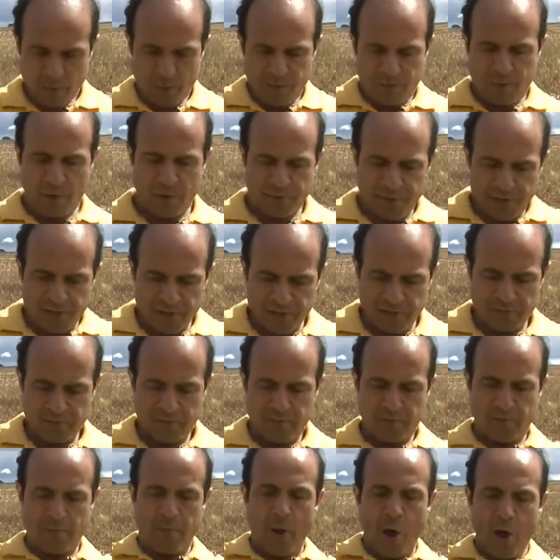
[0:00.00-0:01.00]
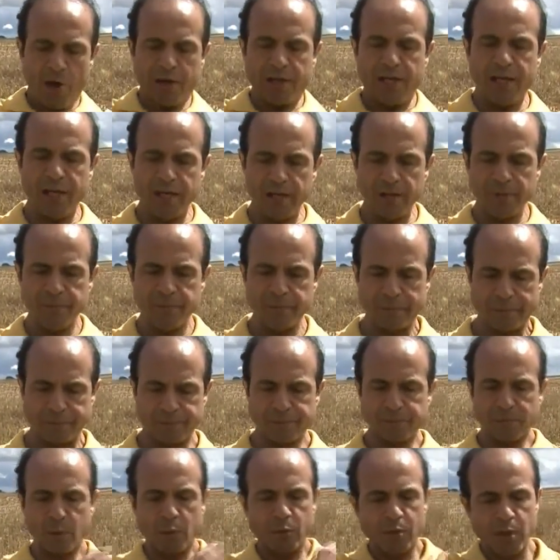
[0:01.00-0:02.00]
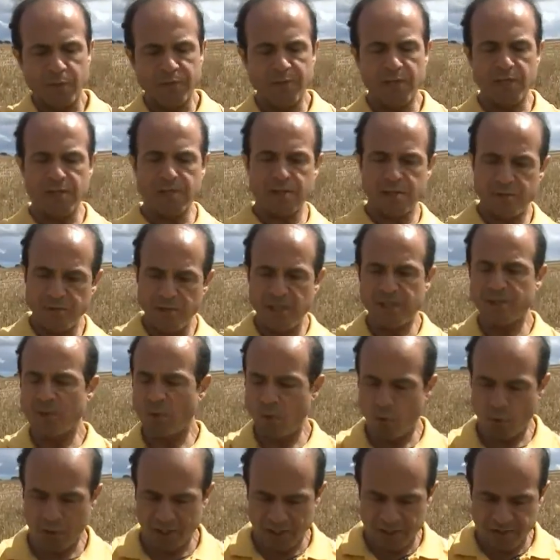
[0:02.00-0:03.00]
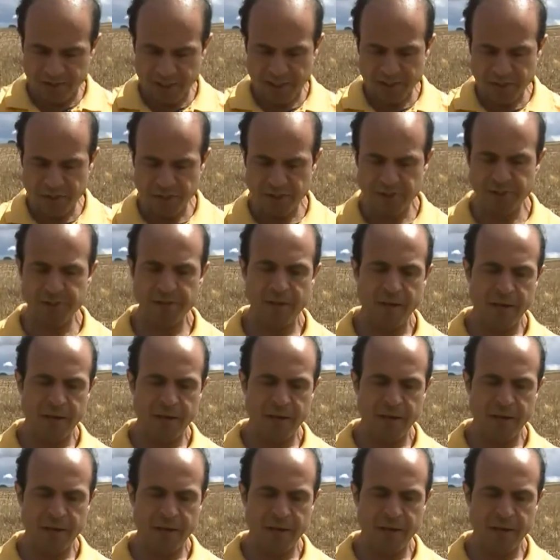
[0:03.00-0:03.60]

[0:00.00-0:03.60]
We've got this block here. We've got these are all extensions.